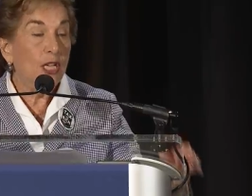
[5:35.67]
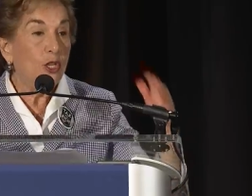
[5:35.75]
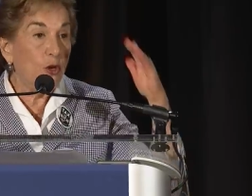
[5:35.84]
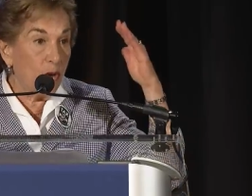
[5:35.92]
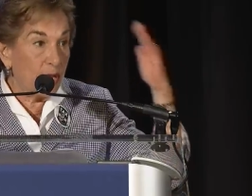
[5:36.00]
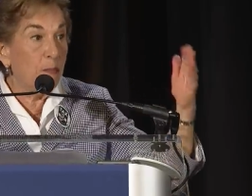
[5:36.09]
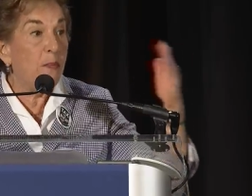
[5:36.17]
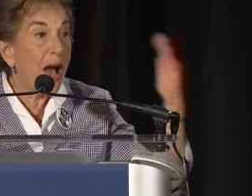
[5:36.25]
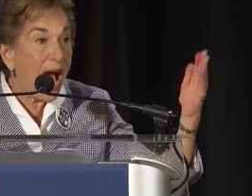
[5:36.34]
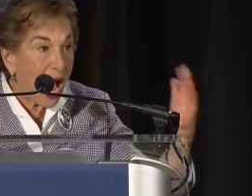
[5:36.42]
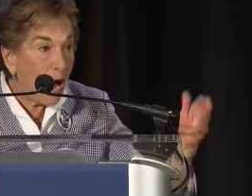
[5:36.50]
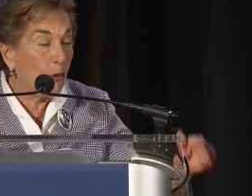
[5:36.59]
to
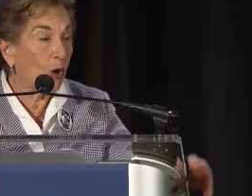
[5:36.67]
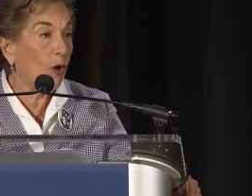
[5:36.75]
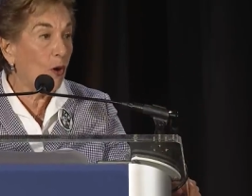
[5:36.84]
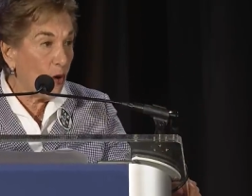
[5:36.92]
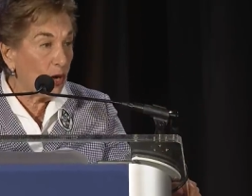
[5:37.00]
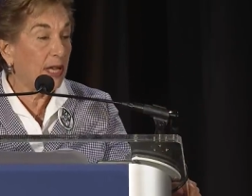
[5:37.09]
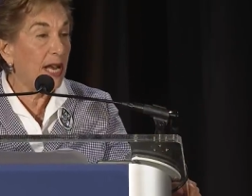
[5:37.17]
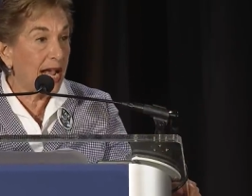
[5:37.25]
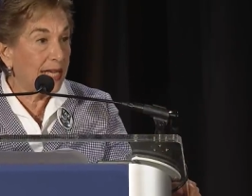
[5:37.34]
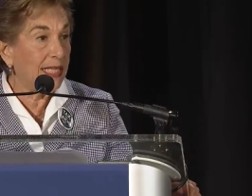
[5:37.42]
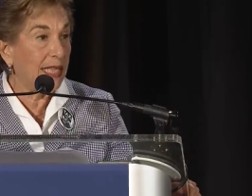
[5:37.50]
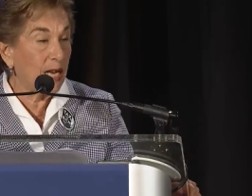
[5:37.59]
empower
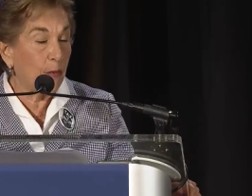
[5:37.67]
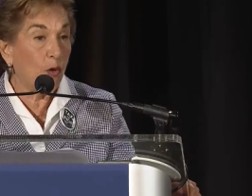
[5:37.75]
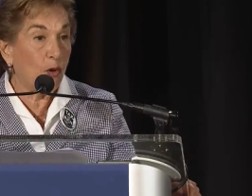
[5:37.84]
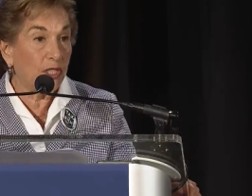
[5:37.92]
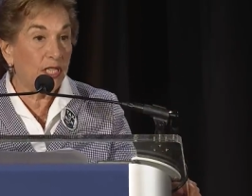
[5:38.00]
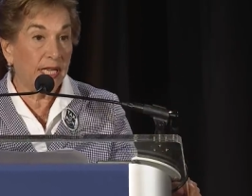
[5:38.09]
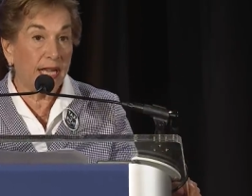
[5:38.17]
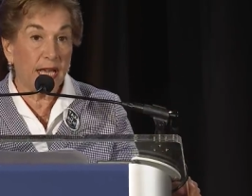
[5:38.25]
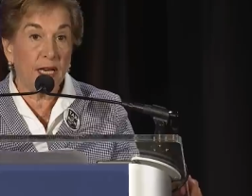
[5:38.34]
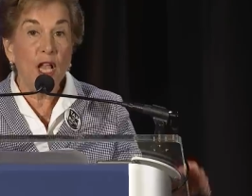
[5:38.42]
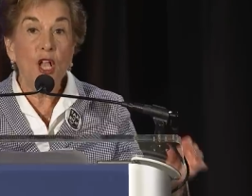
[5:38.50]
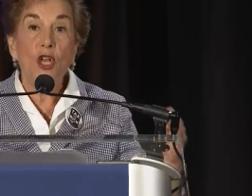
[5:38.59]
organized labor once
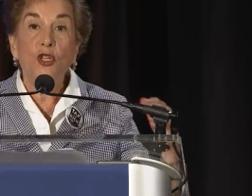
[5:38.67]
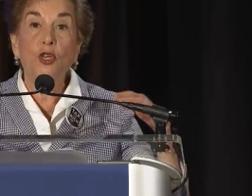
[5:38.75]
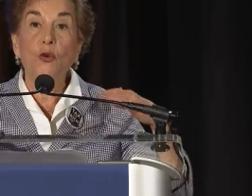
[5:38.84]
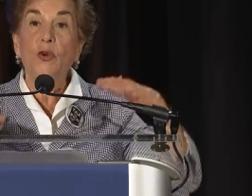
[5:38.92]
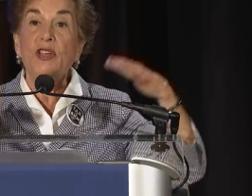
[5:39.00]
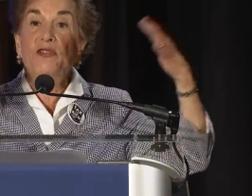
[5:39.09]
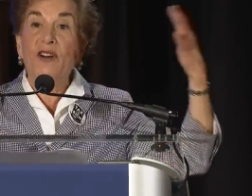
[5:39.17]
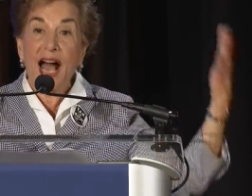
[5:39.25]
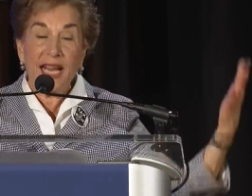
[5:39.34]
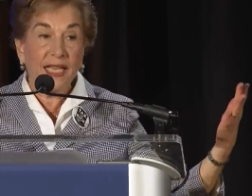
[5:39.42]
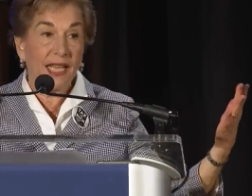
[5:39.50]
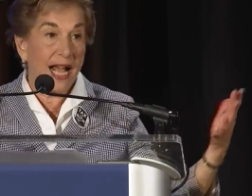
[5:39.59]
again to
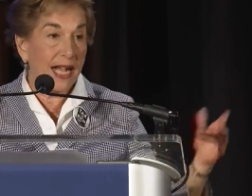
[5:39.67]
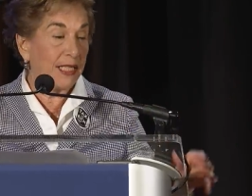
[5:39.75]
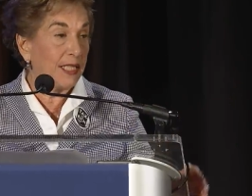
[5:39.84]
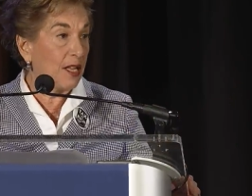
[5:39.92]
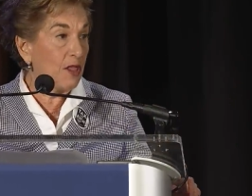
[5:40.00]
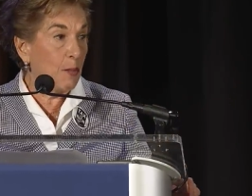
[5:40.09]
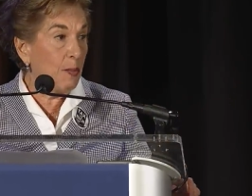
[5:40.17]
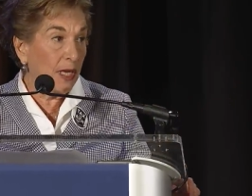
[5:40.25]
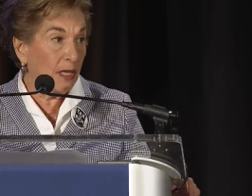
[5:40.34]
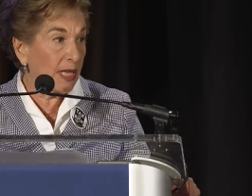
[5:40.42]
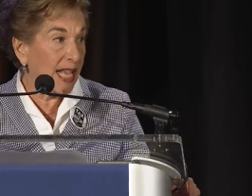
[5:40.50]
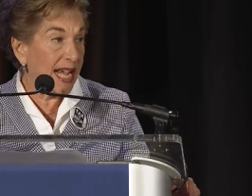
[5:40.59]
revitalize the
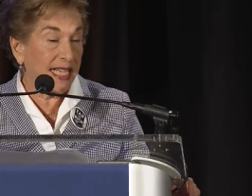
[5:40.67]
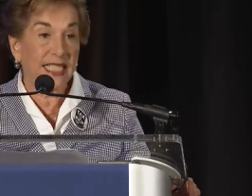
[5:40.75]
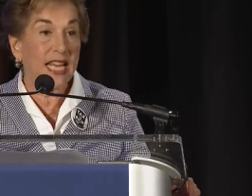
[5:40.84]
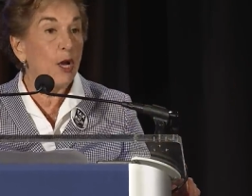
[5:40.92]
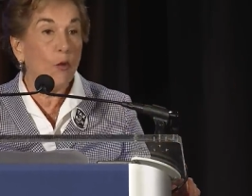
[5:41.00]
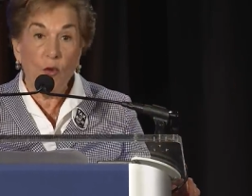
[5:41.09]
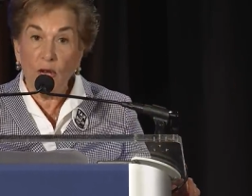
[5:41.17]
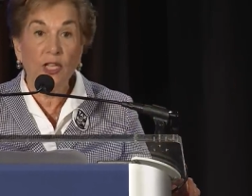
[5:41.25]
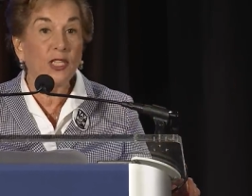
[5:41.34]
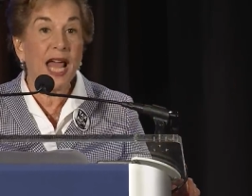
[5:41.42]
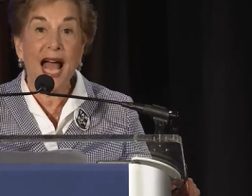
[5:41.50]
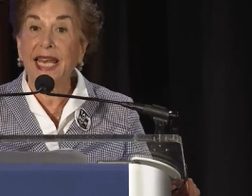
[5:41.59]
middle class. It will
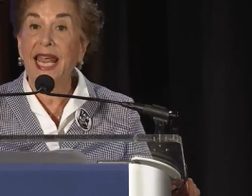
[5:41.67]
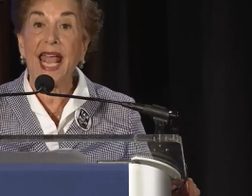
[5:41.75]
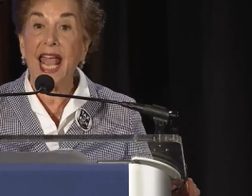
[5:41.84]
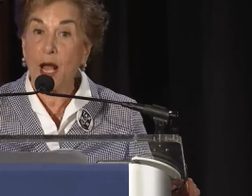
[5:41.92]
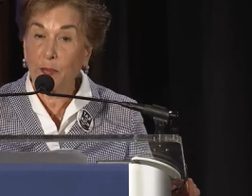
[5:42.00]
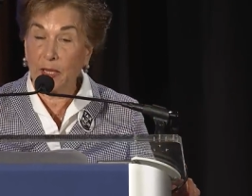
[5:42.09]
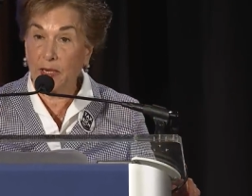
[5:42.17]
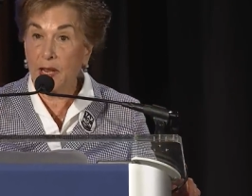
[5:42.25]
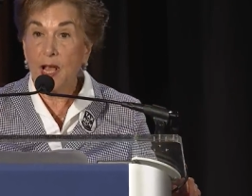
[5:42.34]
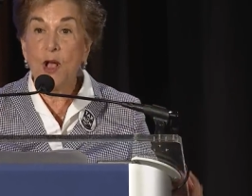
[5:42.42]
not happen.